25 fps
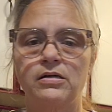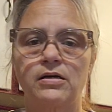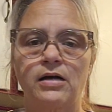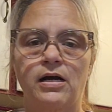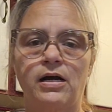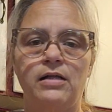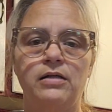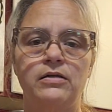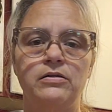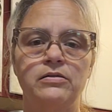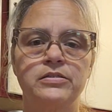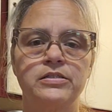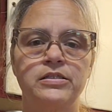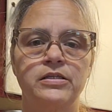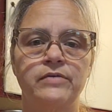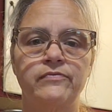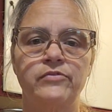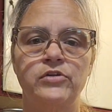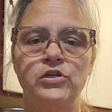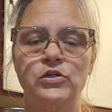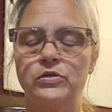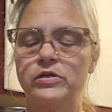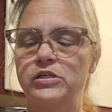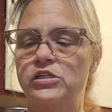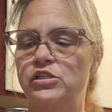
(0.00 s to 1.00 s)
Colors
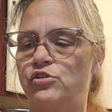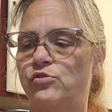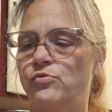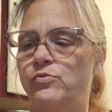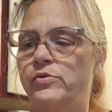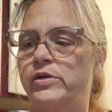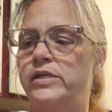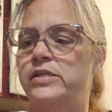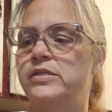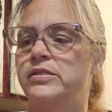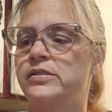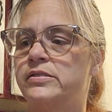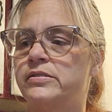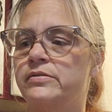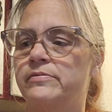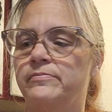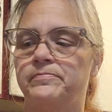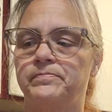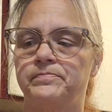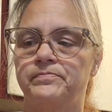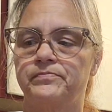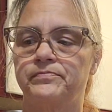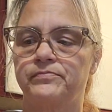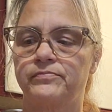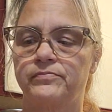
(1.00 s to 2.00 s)
of your choice.
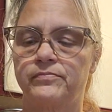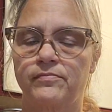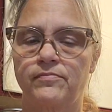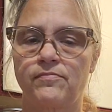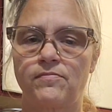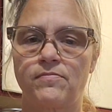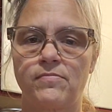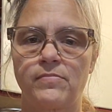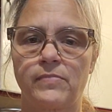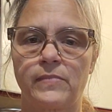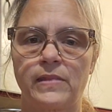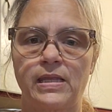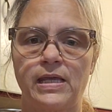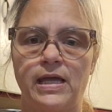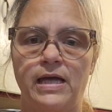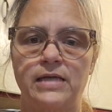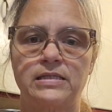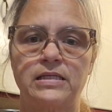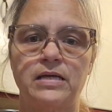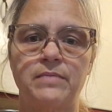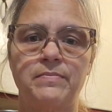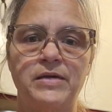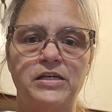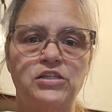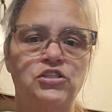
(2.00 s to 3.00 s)
As
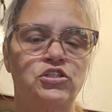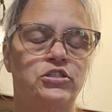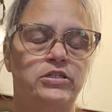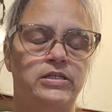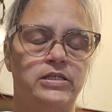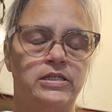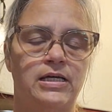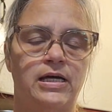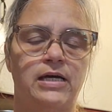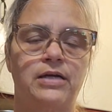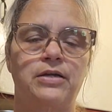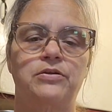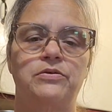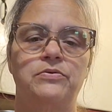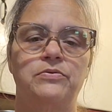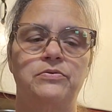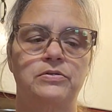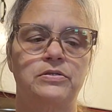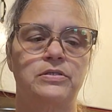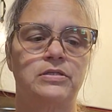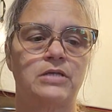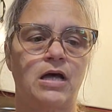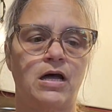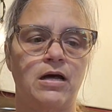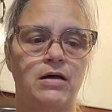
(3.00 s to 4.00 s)
I mentioned, I
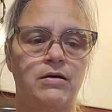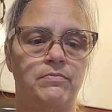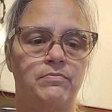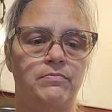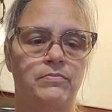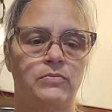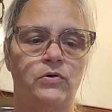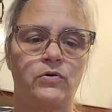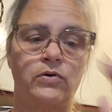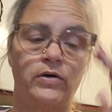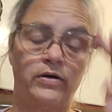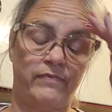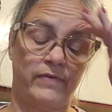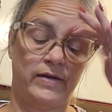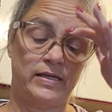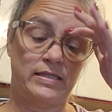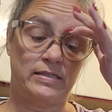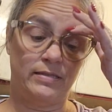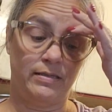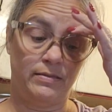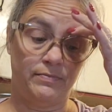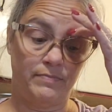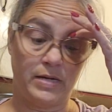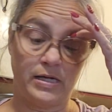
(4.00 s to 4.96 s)
use, or if I didn't